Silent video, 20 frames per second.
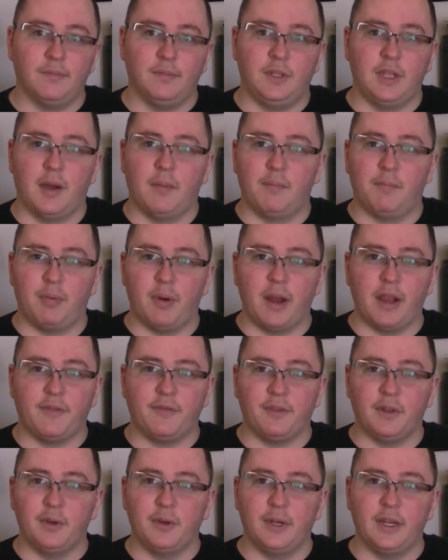dump brake
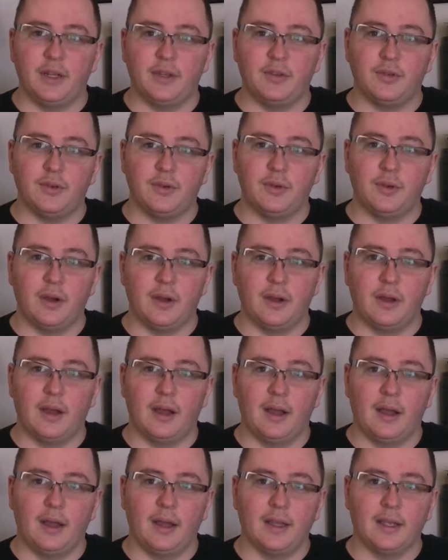fluid into
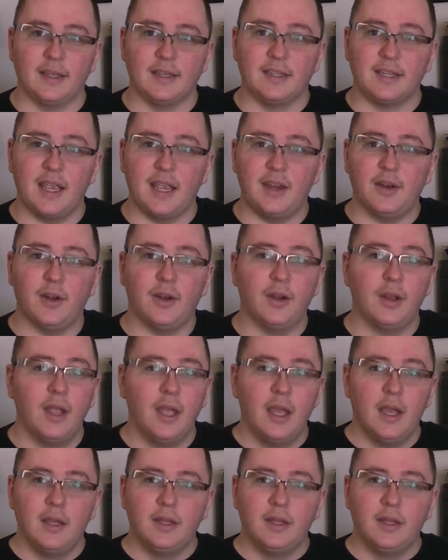a container,